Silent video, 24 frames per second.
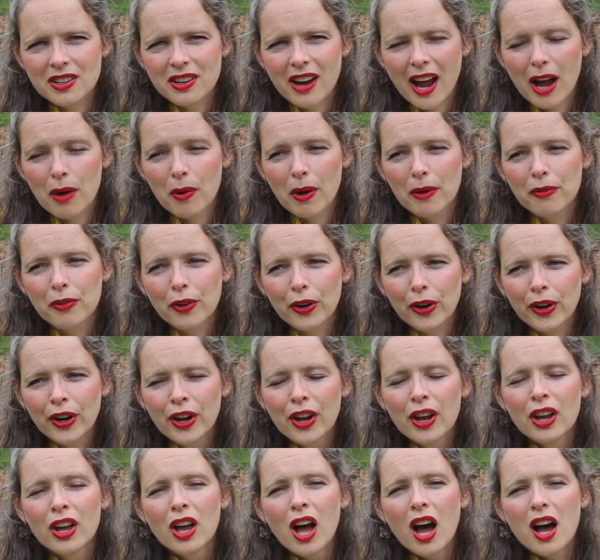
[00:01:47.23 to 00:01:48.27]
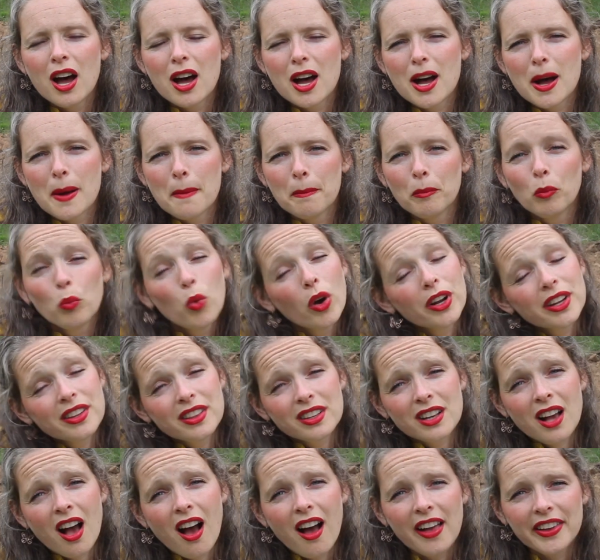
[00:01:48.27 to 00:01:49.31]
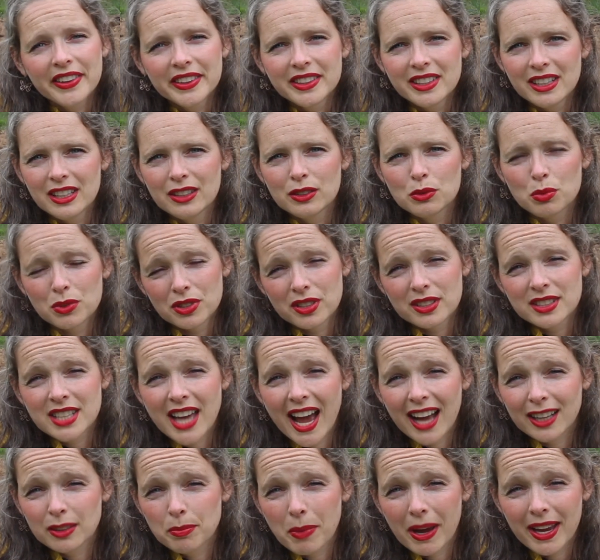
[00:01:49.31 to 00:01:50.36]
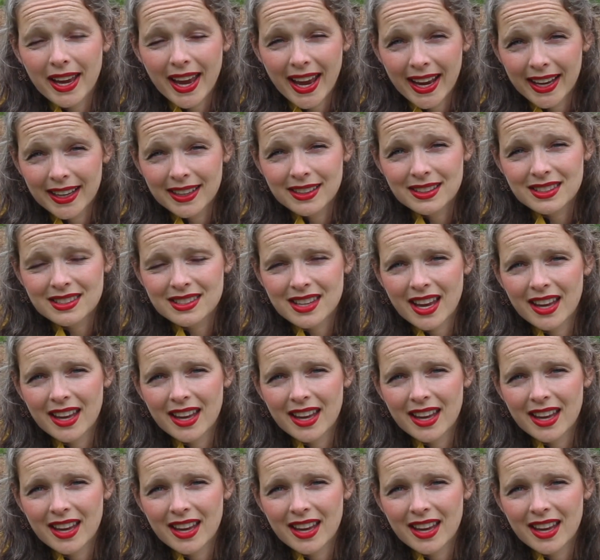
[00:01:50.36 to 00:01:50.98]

However, one of the colonies was attacked by ants